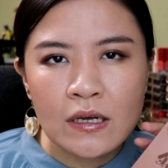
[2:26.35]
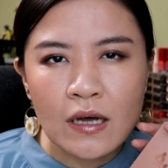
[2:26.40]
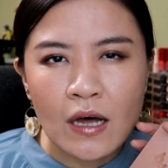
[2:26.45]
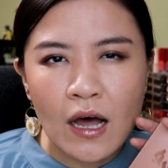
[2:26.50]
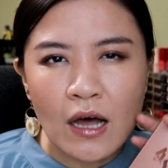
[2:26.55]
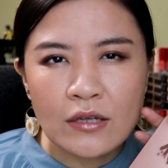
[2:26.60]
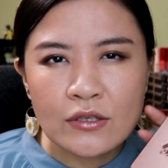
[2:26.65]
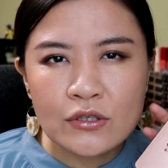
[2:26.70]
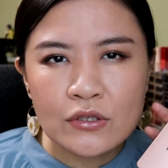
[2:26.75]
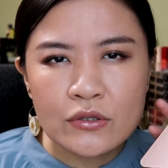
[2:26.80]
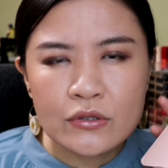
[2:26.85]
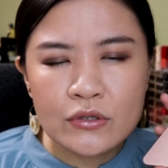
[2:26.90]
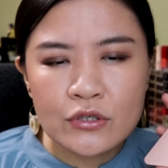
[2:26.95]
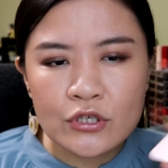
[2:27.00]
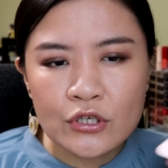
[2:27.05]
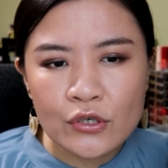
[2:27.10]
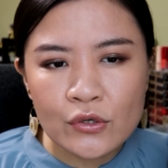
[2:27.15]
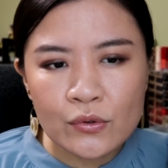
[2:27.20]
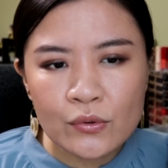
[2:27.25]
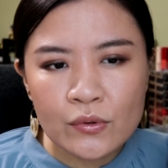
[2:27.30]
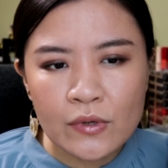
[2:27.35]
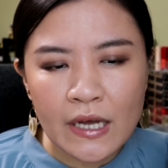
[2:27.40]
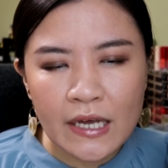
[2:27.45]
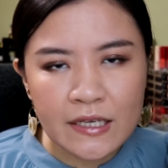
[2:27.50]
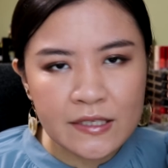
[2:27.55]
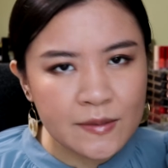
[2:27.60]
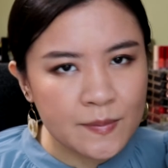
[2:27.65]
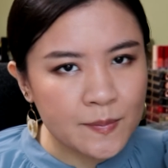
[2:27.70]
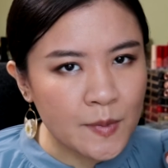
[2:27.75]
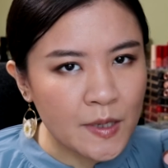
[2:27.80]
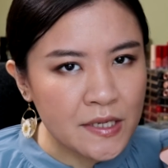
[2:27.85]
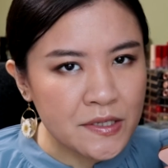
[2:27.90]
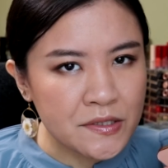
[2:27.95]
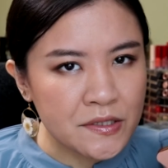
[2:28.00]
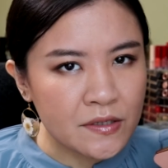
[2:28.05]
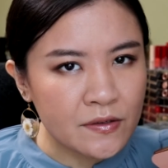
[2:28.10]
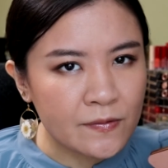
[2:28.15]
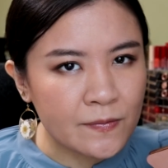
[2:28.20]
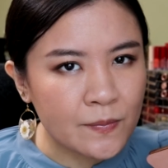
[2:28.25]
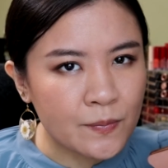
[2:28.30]
a too
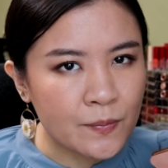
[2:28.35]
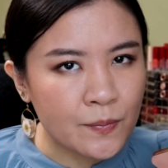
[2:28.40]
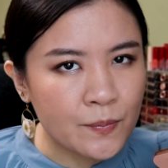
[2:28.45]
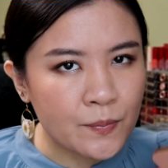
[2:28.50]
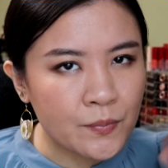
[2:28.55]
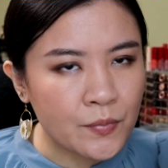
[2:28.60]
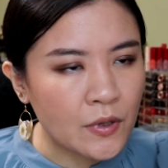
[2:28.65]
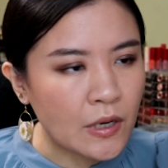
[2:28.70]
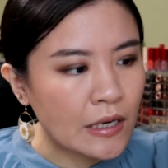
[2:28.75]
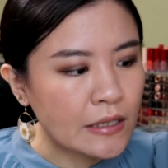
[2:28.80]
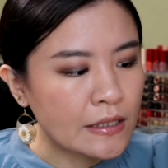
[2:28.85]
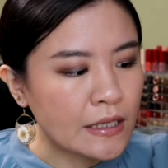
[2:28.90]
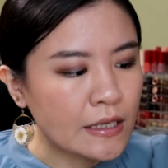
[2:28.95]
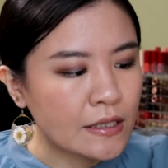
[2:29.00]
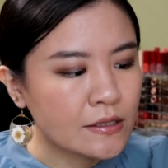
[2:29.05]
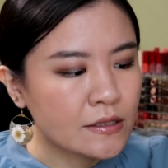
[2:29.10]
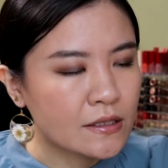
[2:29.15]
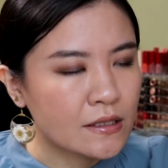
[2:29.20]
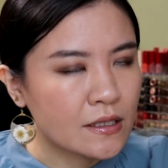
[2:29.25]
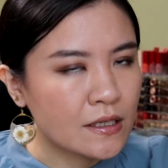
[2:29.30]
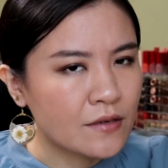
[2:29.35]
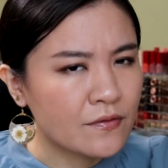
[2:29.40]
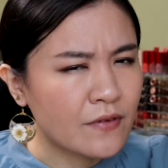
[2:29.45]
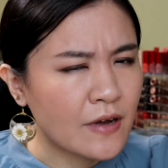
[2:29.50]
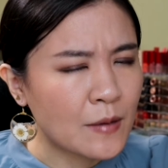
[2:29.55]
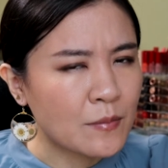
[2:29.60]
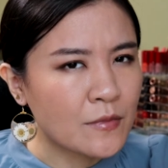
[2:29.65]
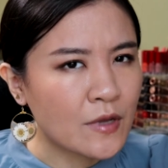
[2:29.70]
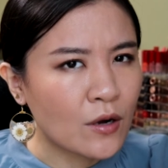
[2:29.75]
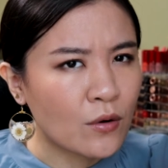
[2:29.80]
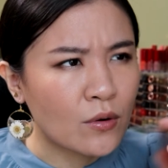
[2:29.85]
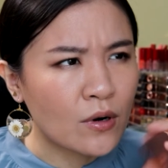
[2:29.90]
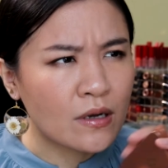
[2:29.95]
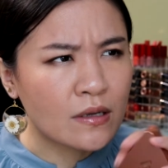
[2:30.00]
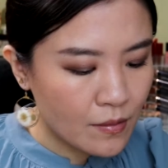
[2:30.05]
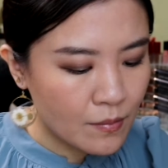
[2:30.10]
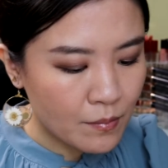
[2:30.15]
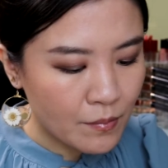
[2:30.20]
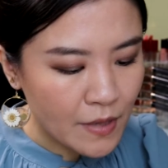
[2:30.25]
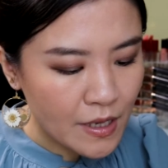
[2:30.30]
expensive product, if I'm not wrong.
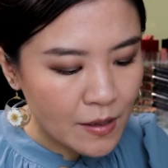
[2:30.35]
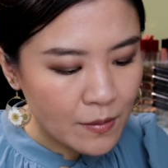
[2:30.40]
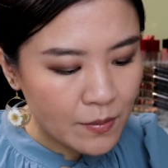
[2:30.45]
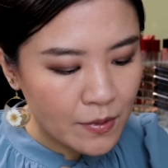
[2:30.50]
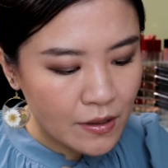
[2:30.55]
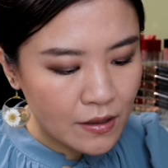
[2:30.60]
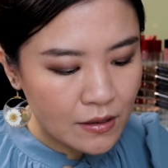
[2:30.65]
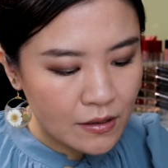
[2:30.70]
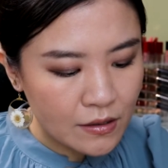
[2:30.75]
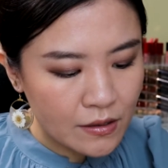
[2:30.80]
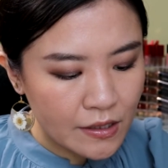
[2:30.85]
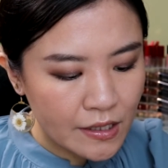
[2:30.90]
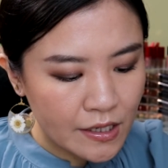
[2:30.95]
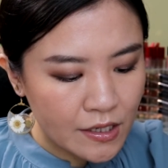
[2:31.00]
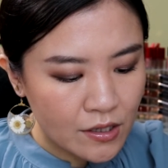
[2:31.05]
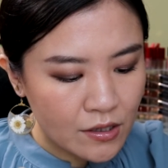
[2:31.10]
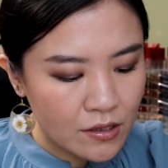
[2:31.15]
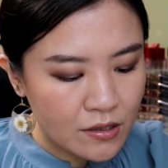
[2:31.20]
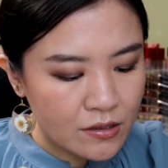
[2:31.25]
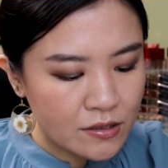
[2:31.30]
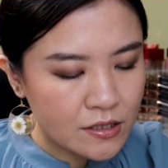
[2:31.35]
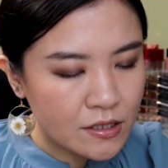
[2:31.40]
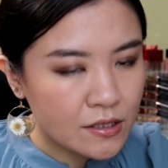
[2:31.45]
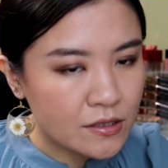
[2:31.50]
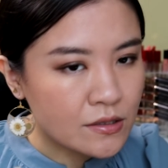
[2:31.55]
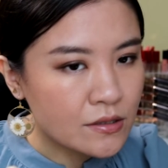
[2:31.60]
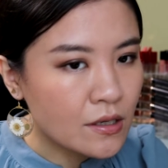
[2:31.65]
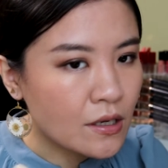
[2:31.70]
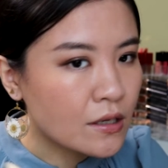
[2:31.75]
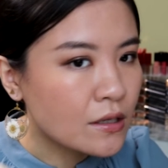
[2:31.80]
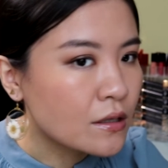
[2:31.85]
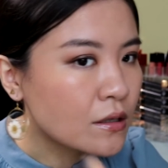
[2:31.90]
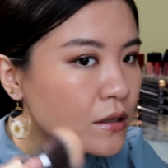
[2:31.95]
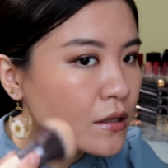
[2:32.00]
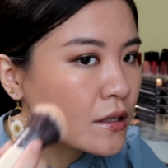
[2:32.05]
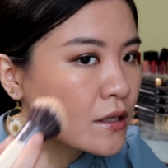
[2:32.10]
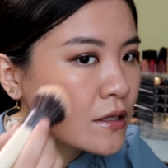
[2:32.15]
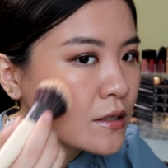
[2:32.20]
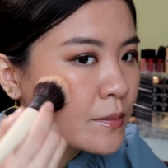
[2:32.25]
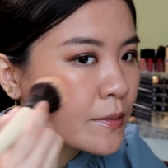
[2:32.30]
Maybe layer just a
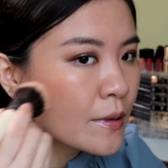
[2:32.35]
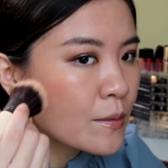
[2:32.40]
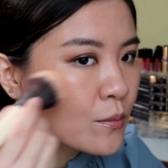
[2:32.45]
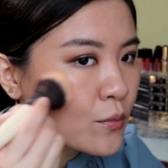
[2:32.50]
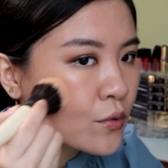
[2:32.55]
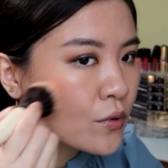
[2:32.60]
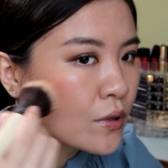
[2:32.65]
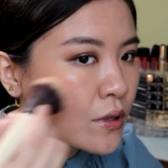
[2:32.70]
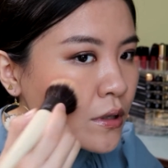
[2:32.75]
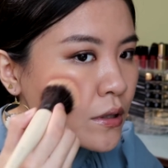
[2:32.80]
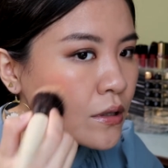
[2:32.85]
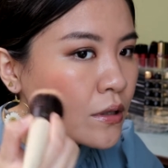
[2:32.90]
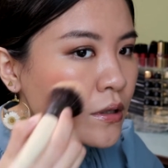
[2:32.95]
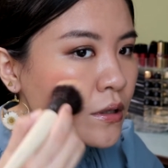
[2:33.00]
little bit more.